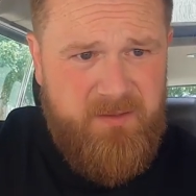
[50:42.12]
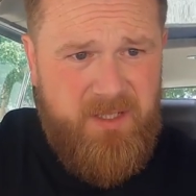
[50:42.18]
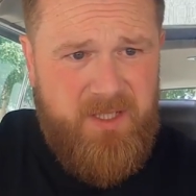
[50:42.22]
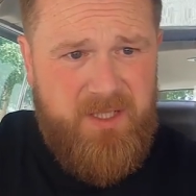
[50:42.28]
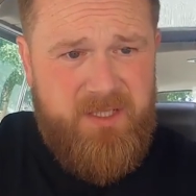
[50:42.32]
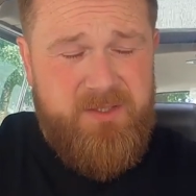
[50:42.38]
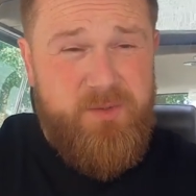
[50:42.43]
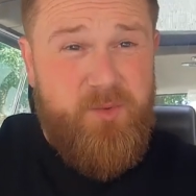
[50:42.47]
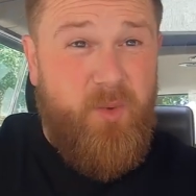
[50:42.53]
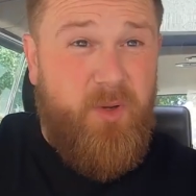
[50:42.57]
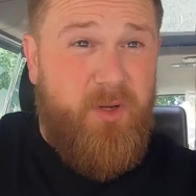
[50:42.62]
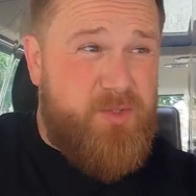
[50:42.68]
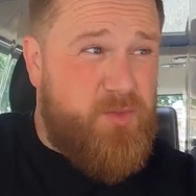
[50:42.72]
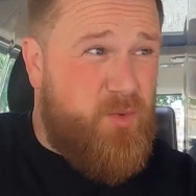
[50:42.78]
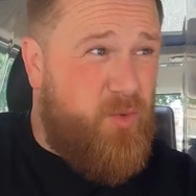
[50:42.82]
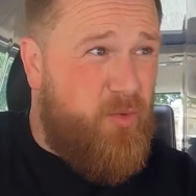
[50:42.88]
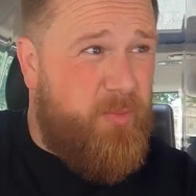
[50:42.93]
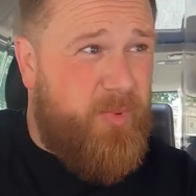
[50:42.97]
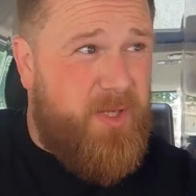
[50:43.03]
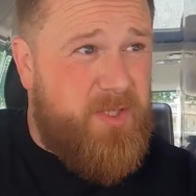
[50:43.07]
No, well, it's
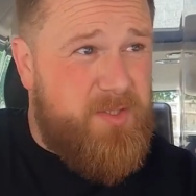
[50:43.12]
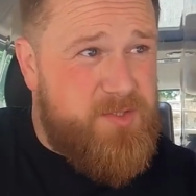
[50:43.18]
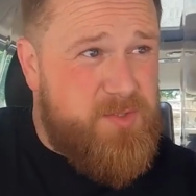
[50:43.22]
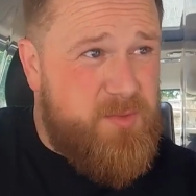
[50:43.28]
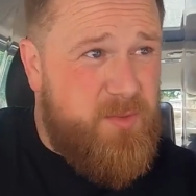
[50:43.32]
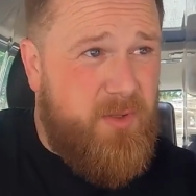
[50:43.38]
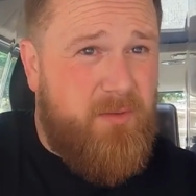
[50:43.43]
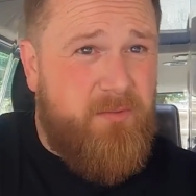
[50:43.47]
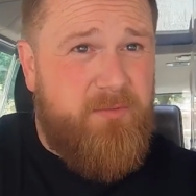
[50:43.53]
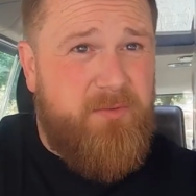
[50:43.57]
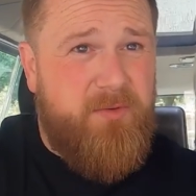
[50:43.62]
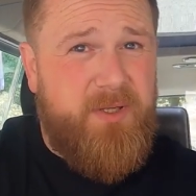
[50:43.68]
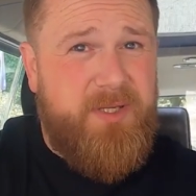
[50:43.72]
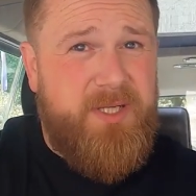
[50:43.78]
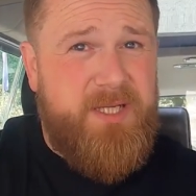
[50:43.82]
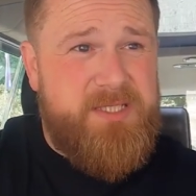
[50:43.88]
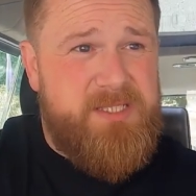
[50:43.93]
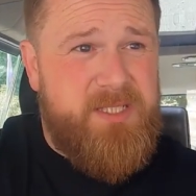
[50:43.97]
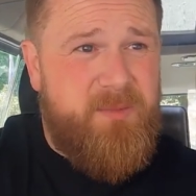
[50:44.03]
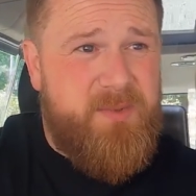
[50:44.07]
quarter past twelve.
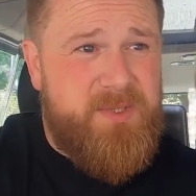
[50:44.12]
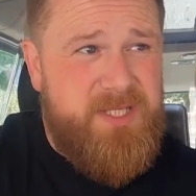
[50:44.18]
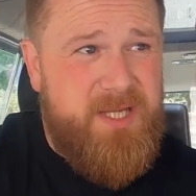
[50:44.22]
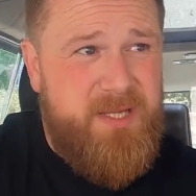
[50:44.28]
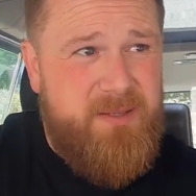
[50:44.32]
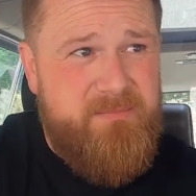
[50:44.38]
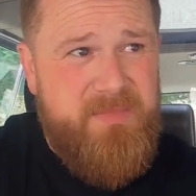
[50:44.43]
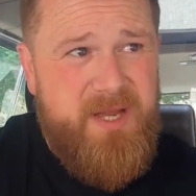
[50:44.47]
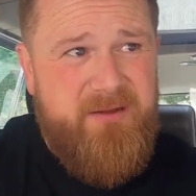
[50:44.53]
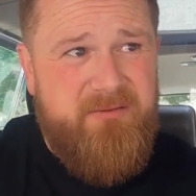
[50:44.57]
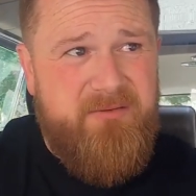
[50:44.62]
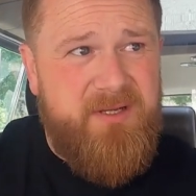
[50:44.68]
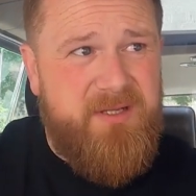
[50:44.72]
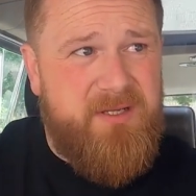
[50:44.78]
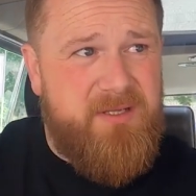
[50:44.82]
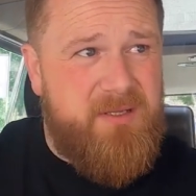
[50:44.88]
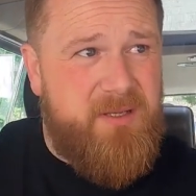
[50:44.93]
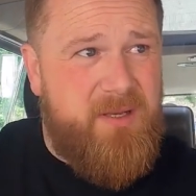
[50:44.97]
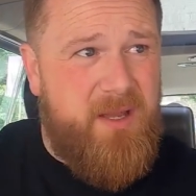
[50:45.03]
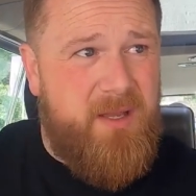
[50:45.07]
Unless someone's getting married,
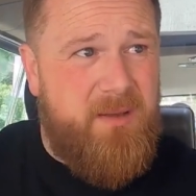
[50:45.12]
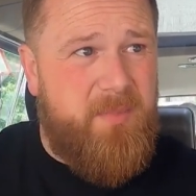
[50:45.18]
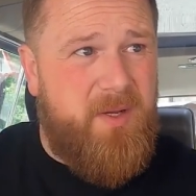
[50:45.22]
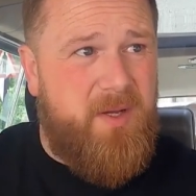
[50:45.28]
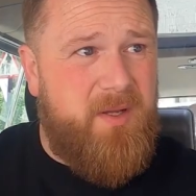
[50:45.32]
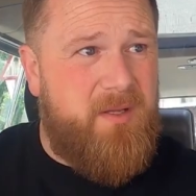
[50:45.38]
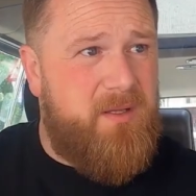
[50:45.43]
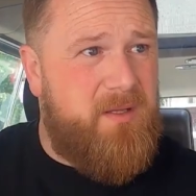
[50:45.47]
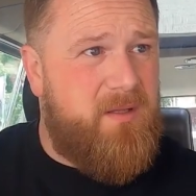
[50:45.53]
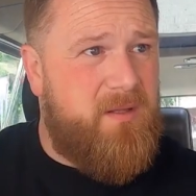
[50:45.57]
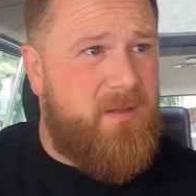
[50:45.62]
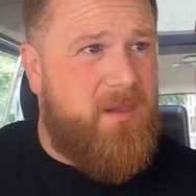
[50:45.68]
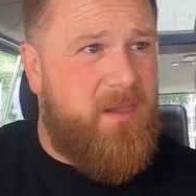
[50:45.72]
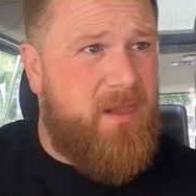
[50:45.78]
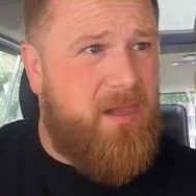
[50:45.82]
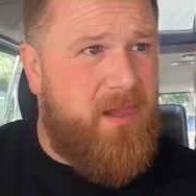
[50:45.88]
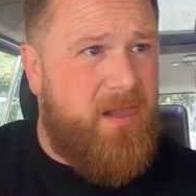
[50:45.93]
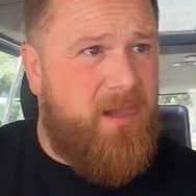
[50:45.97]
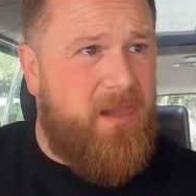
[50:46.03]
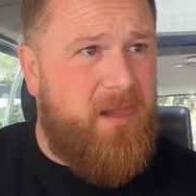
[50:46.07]
and that.
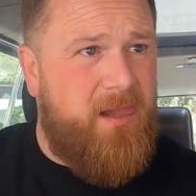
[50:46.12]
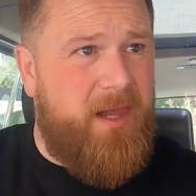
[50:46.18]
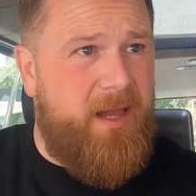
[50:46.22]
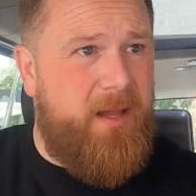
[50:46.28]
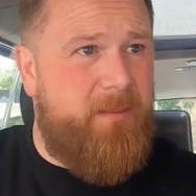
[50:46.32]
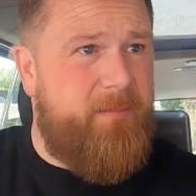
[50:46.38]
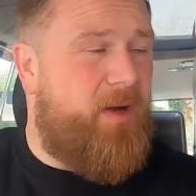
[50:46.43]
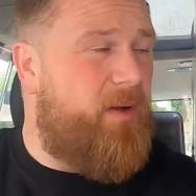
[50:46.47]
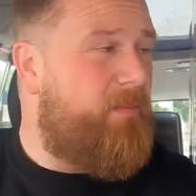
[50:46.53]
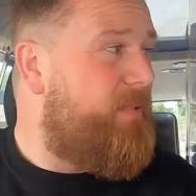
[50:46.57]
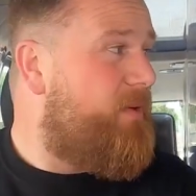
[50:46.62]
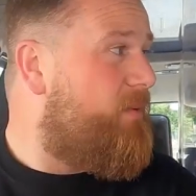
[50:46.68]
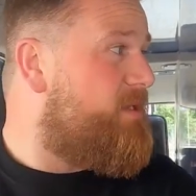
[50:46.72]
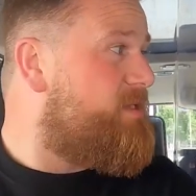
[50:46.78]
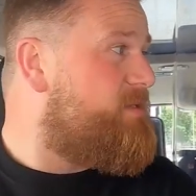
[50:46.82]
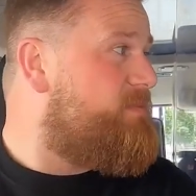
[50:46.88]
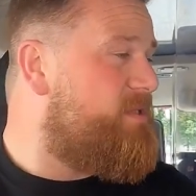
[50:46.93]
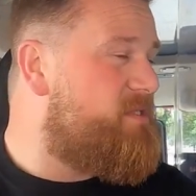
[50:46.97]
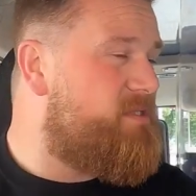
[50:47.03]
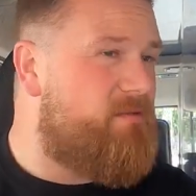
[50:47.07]
Ah. That might be
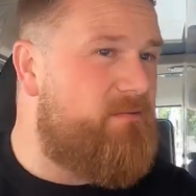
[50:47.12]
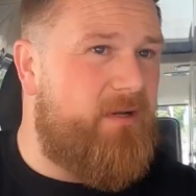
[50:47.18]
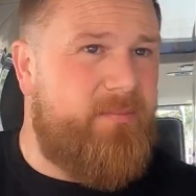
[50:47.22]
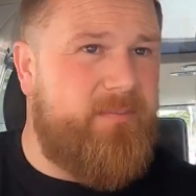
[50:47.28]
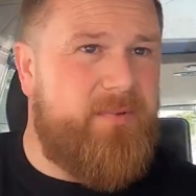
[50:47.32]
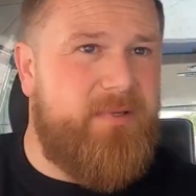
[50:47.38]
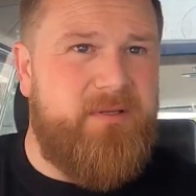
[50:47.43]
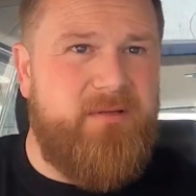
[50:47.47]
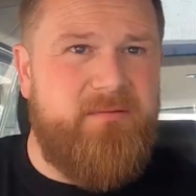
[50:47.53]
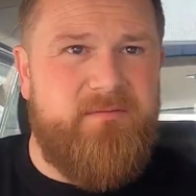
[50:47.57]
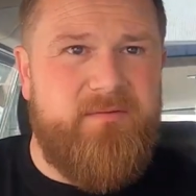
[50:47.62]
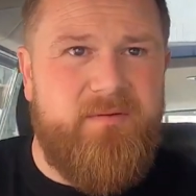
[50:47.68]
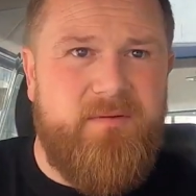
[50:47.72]
Westminster Abbey, even.